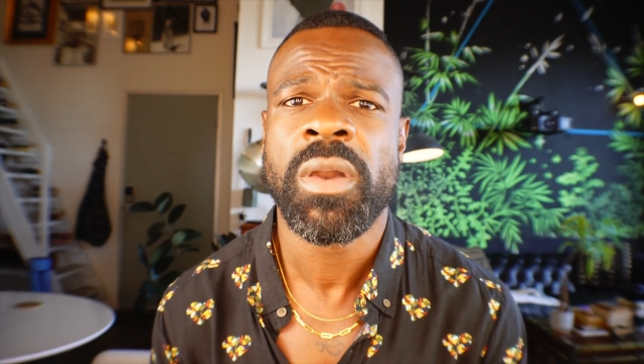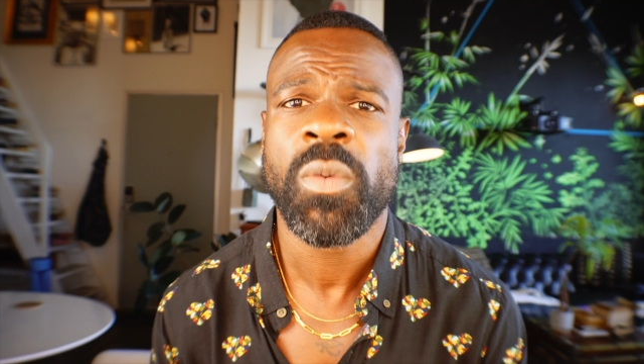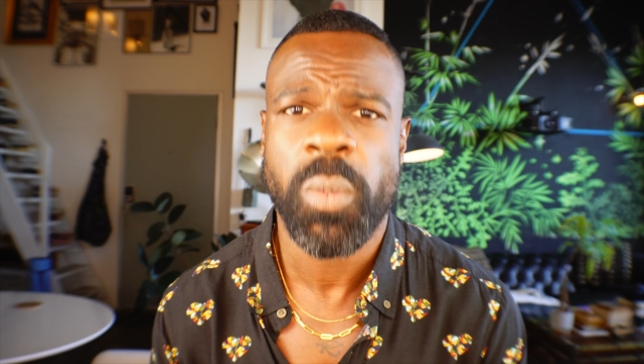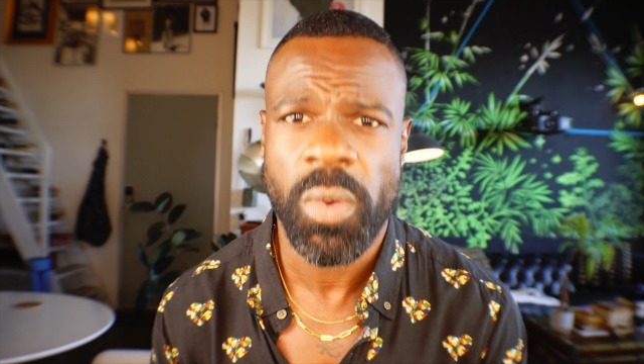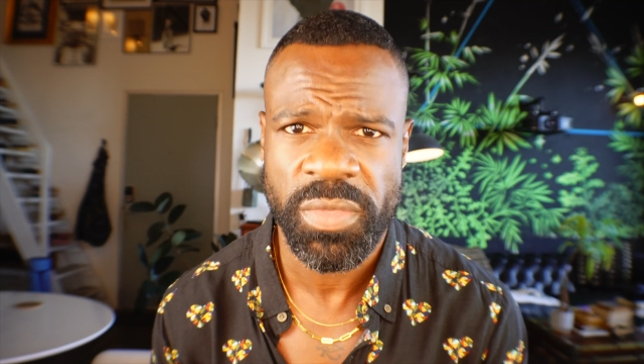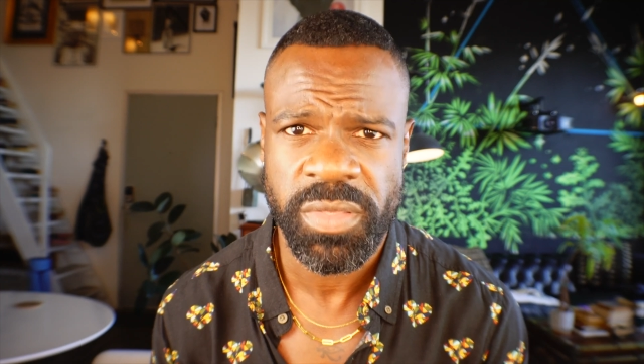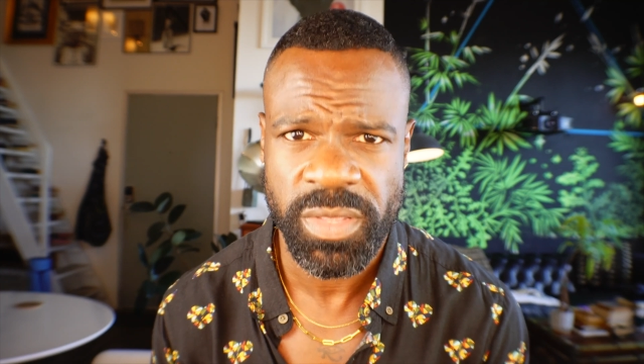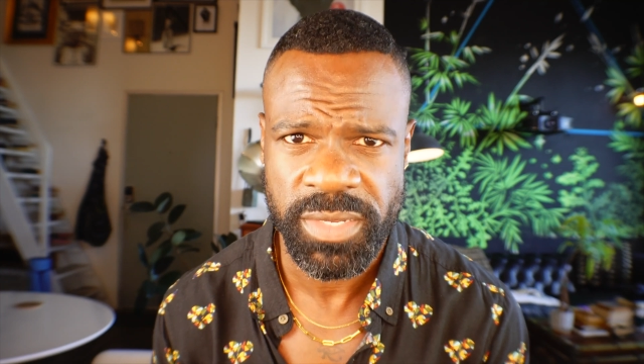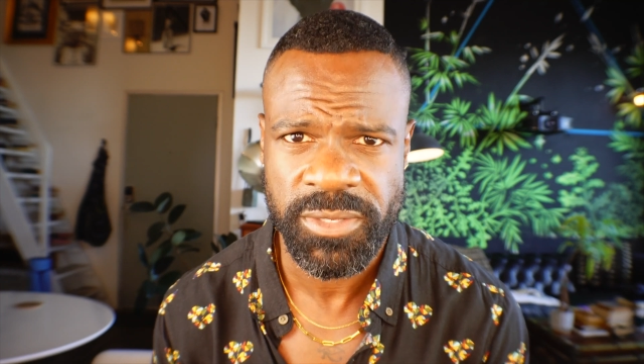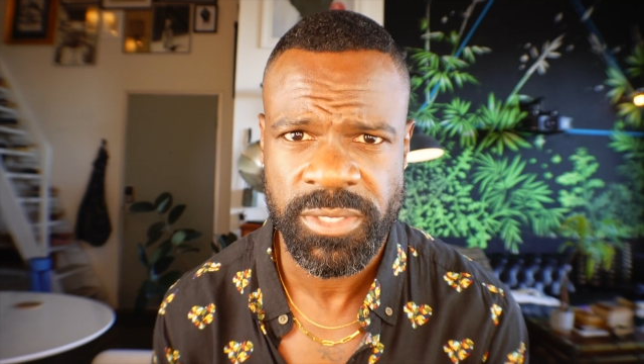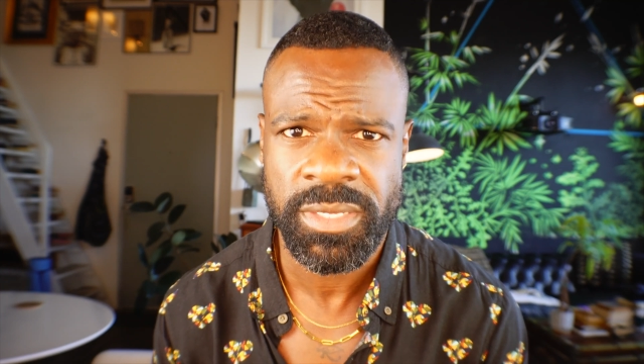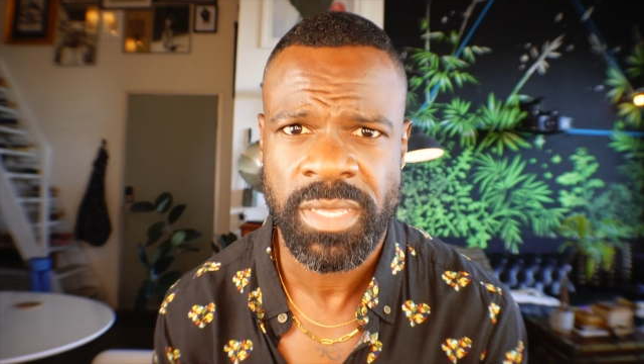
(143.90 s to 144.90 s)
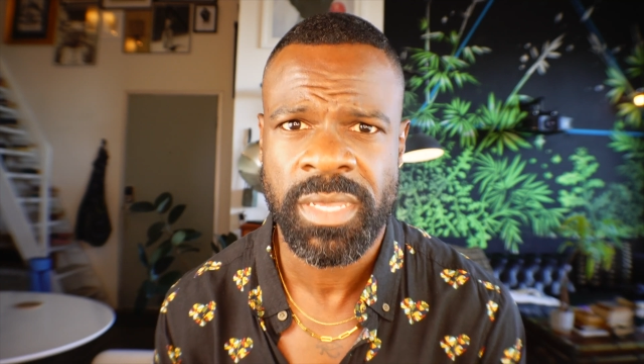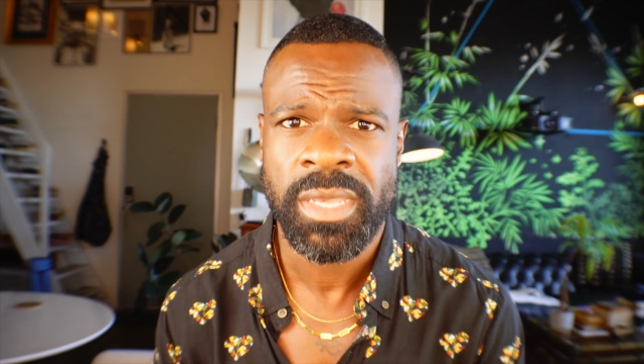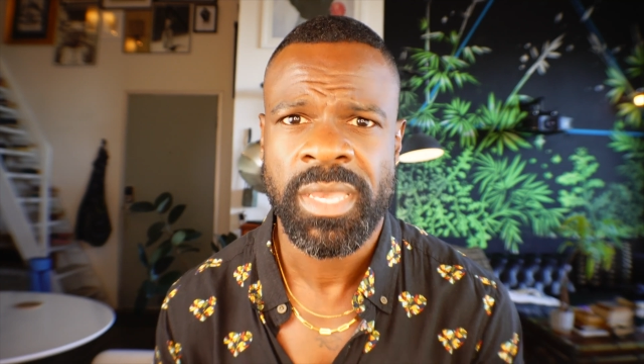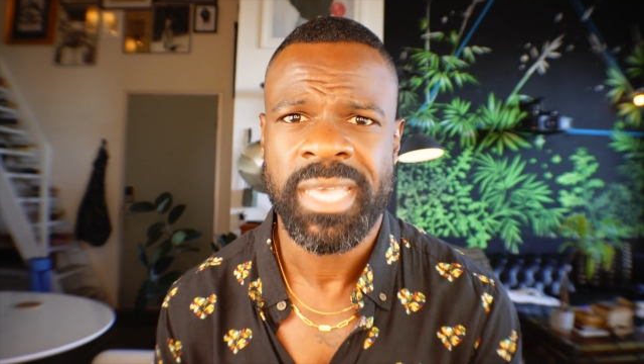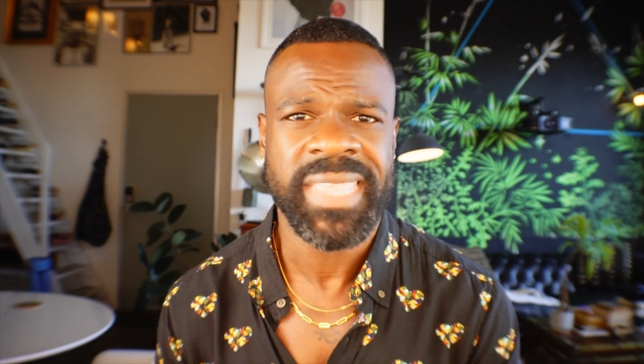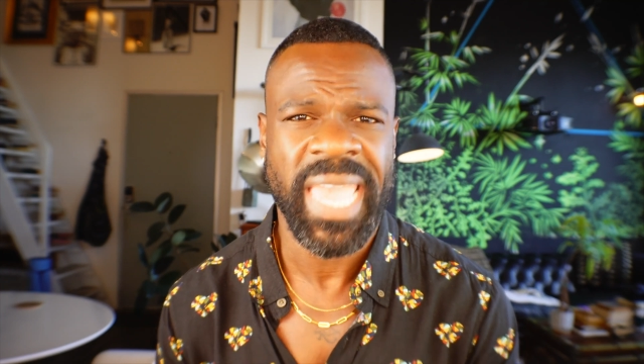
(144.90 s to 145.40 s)
worthless.
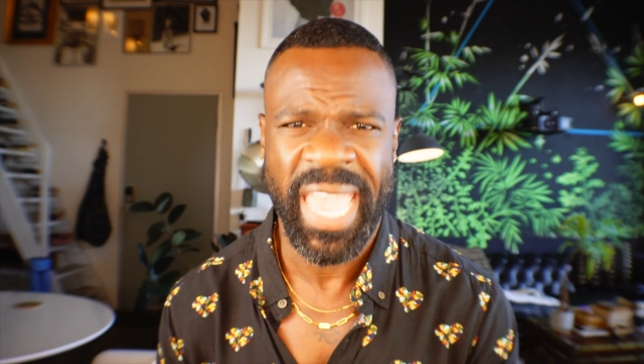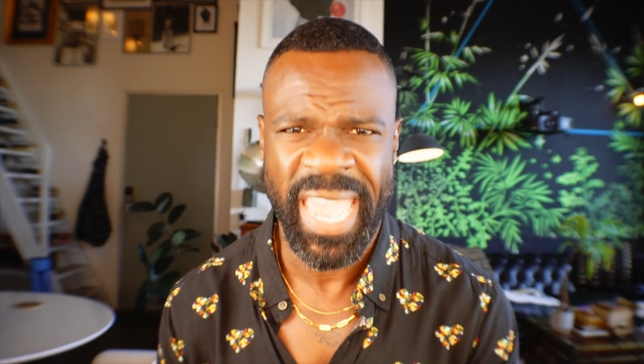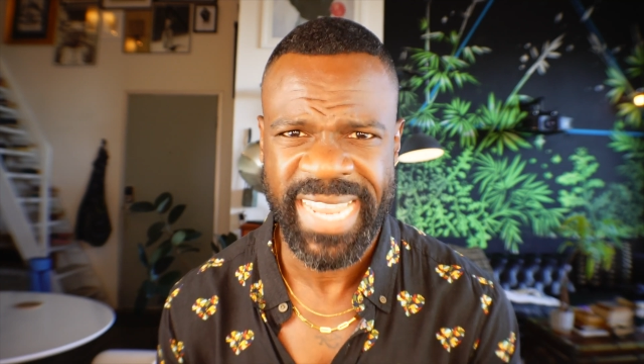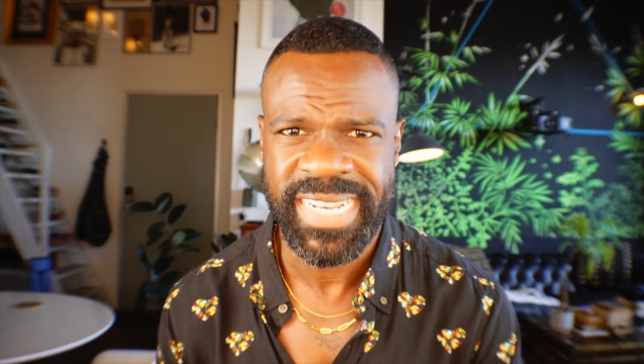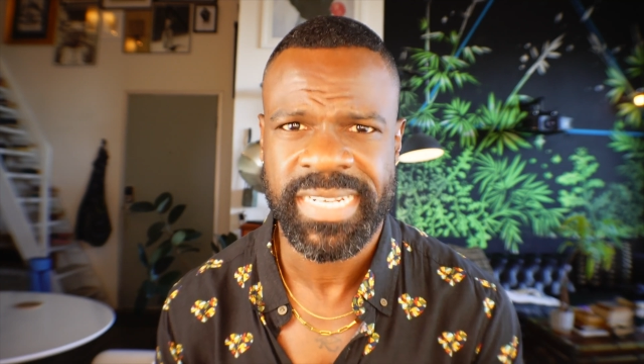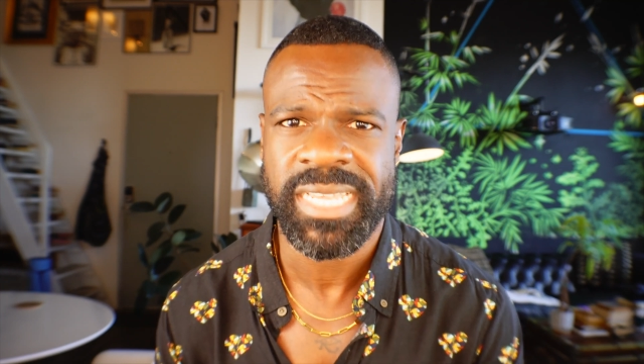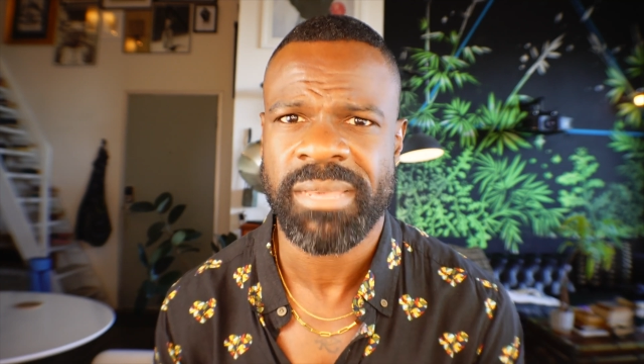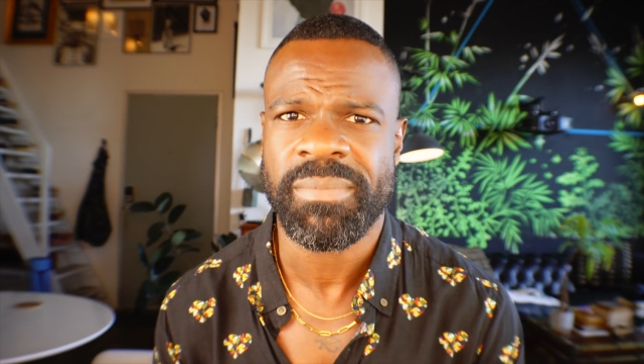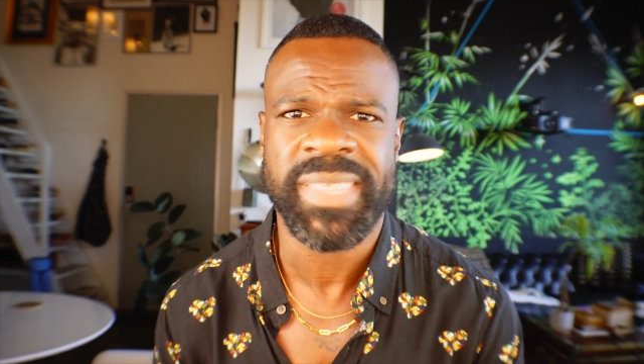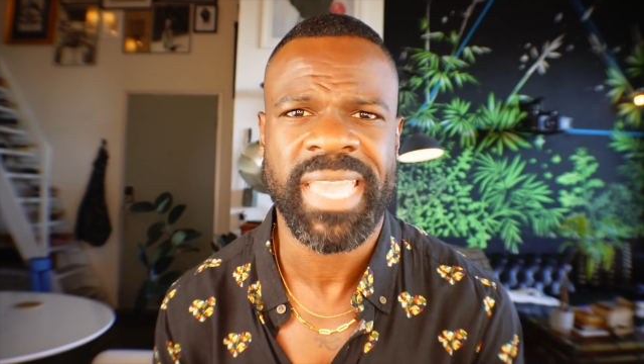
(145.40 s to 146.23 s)
They hated him.